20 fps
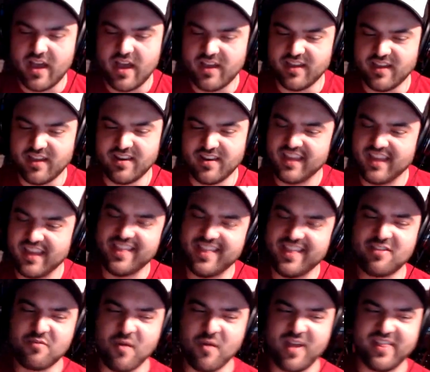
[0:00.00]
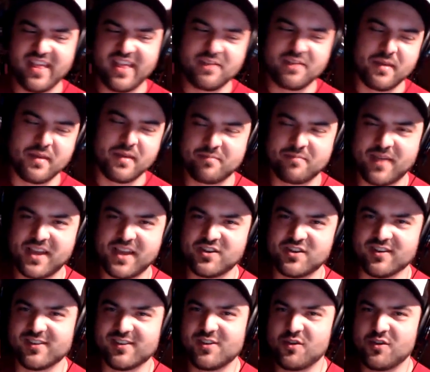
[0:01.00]
And that's why I like being
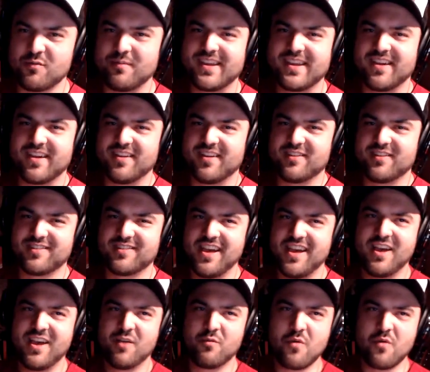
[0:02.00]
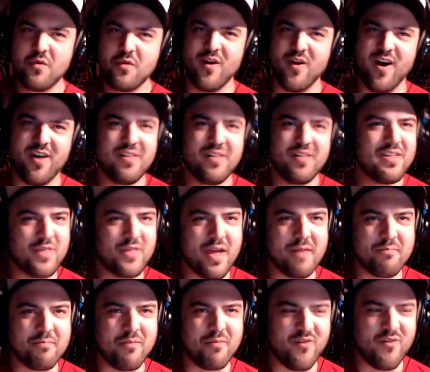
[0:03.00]
patient too, because we were all at
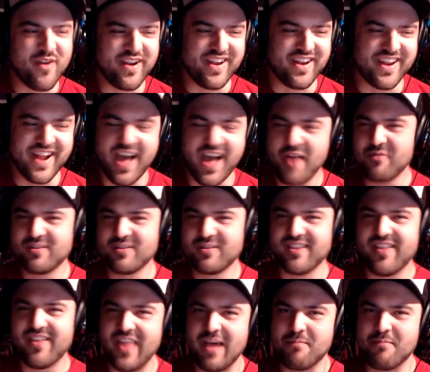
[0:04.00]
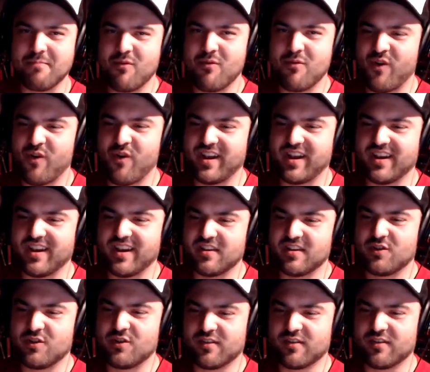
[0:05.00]
that point, and I was at that point, and it
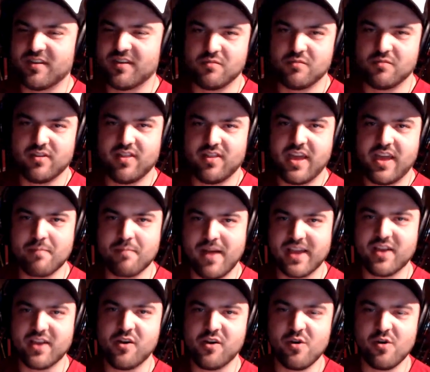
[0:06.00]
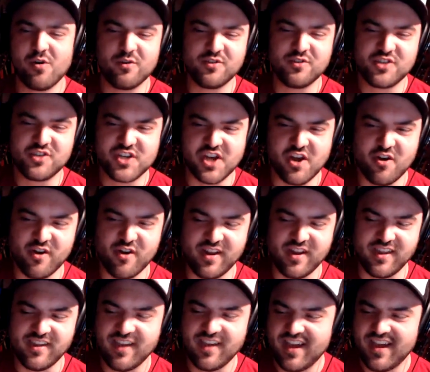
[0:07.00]
took someone like my co-host
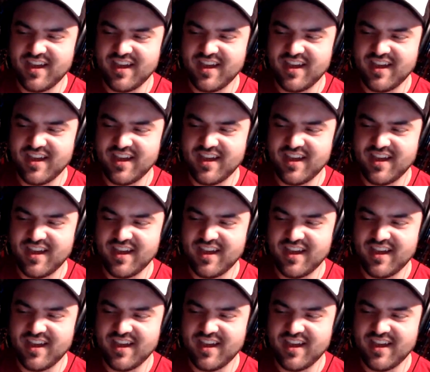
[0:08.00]
Jerry